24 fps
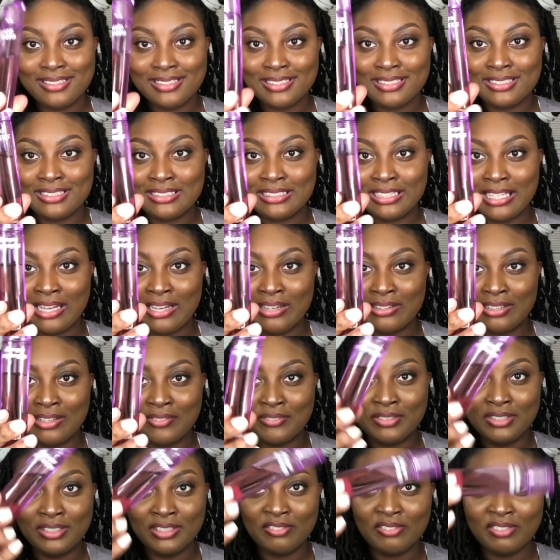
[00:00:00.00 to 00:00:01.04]
this is all
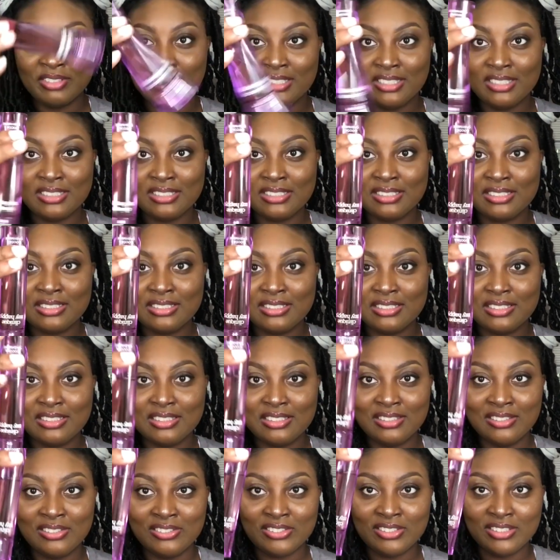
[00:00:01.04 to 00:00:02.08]
I've done with this,
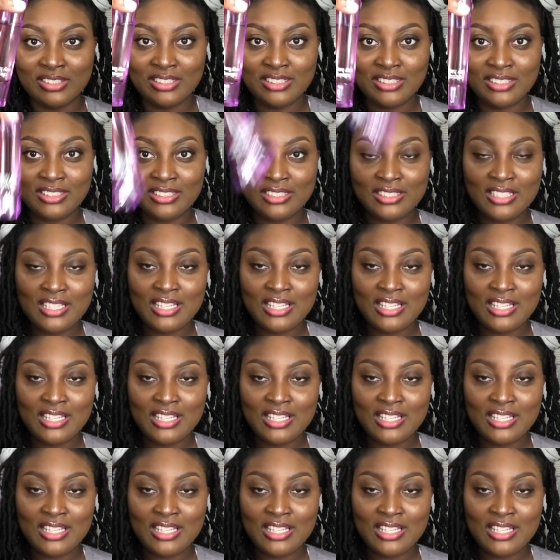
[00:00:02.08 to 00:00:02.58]
literally.